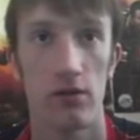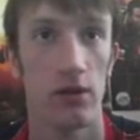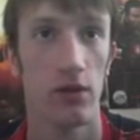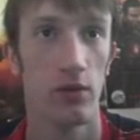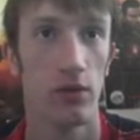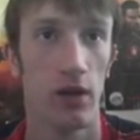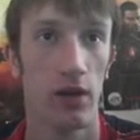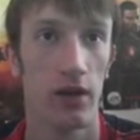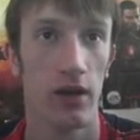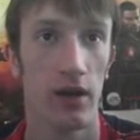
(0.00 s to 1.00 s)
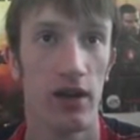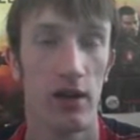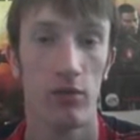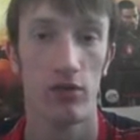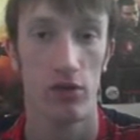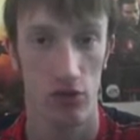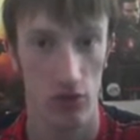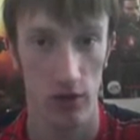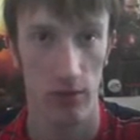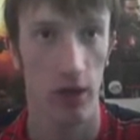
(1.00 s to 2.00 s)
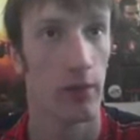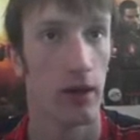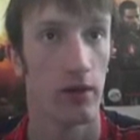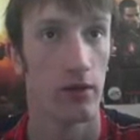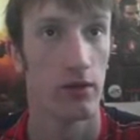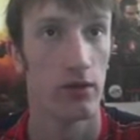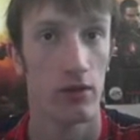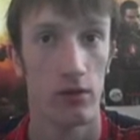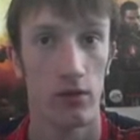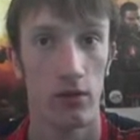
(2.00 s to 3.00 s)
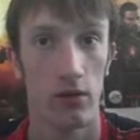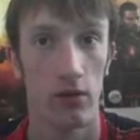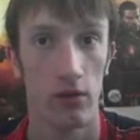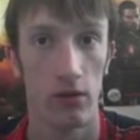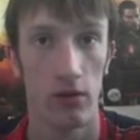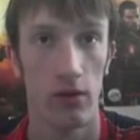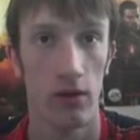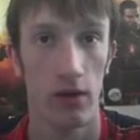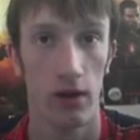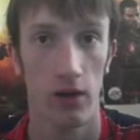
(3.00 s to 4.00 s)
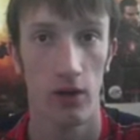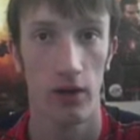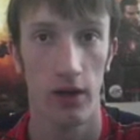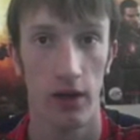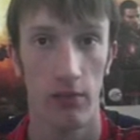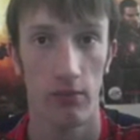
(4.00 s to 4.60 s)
and you want to click Enable Stream Command, and then click OK.